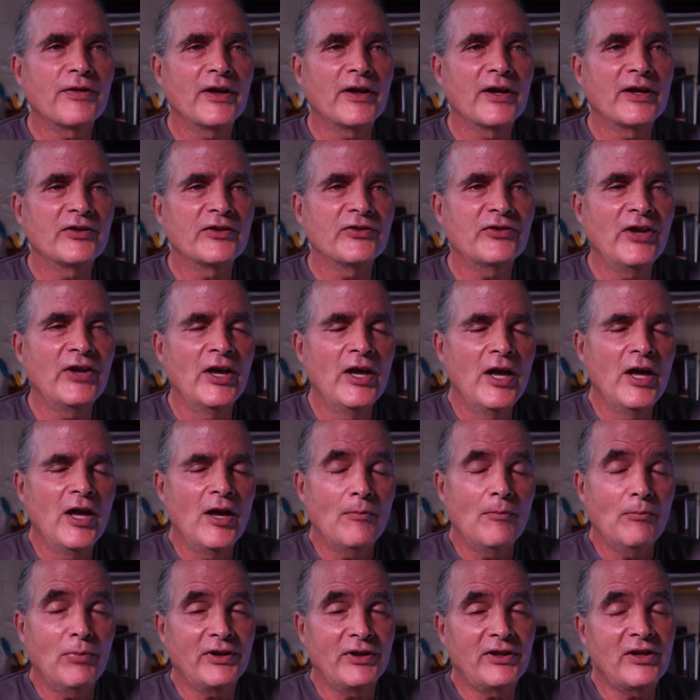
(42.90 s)
things,
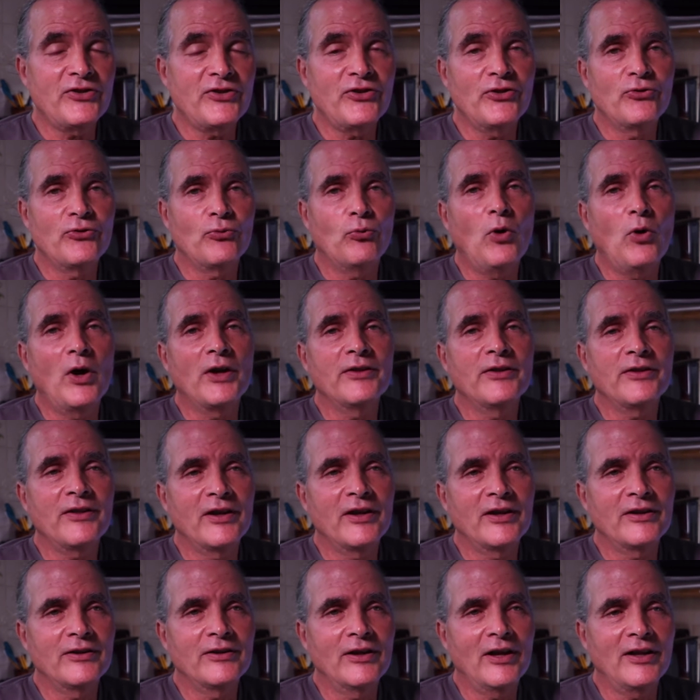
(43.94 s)
but this is one
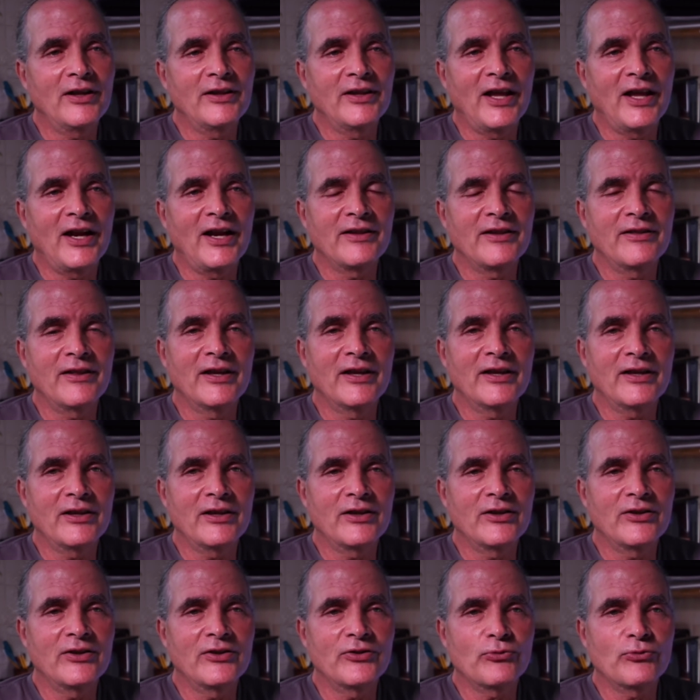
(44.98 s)
thing that I think
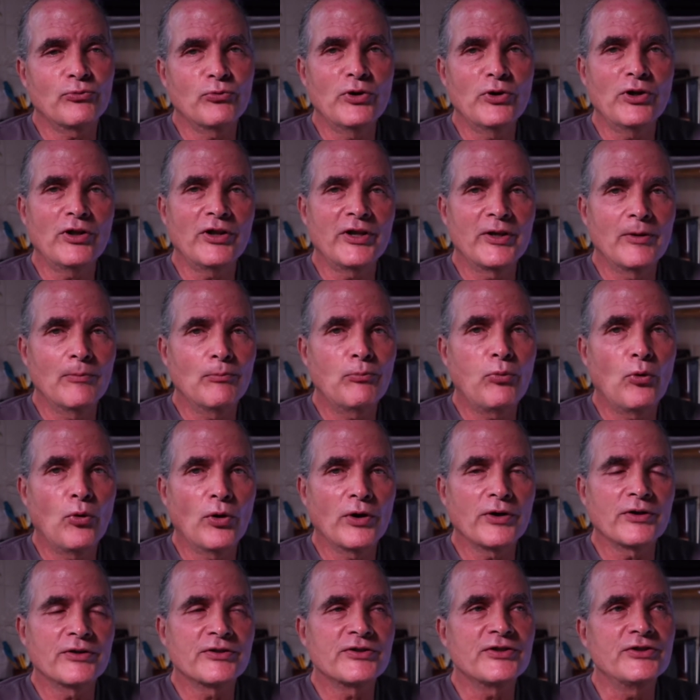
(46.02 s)
is really
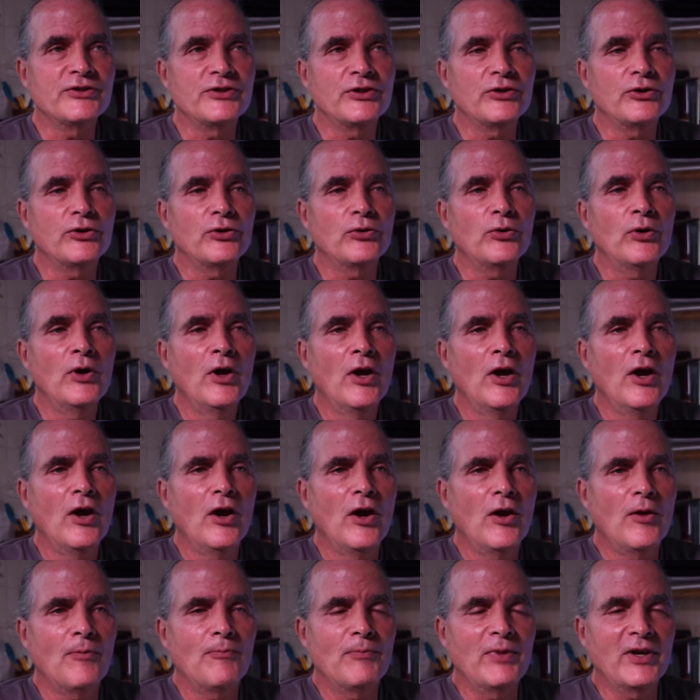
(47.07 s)
important to do,
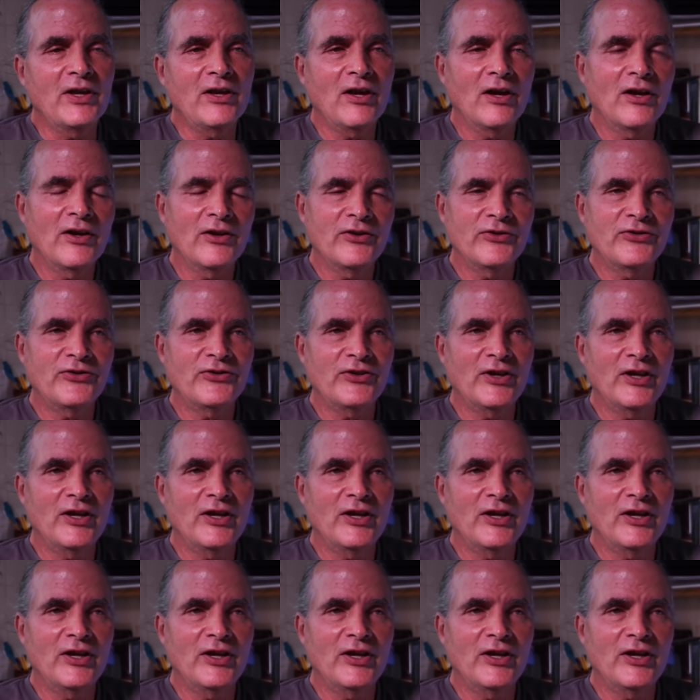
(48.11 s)
because